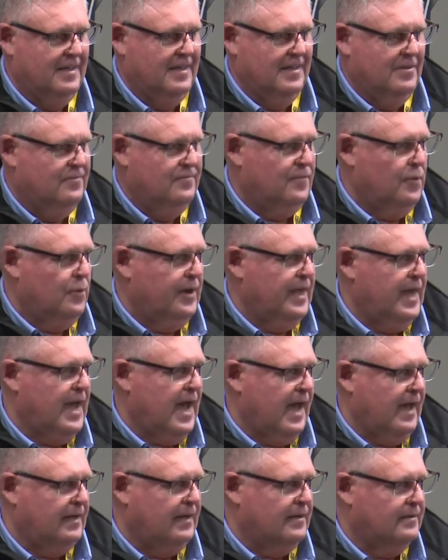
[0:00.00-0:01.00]

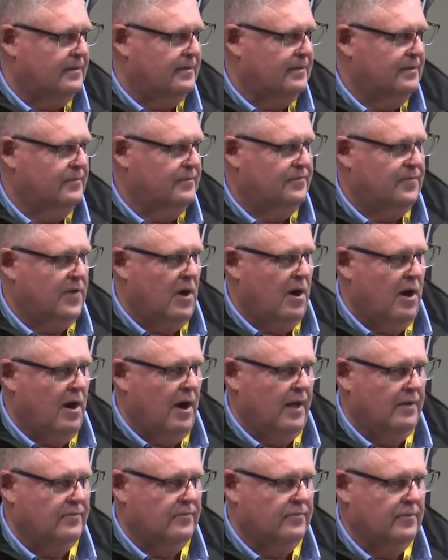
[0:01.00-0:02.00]
48,
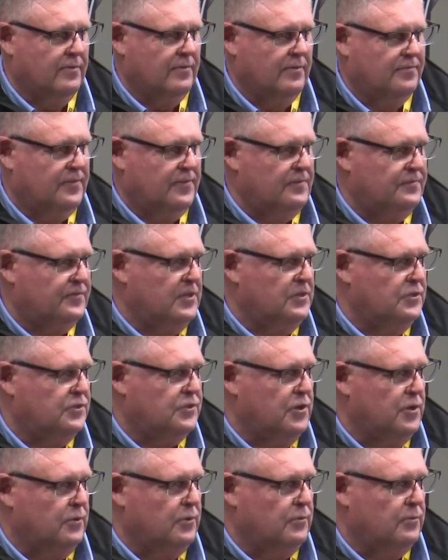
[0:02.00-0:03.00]
5, 52,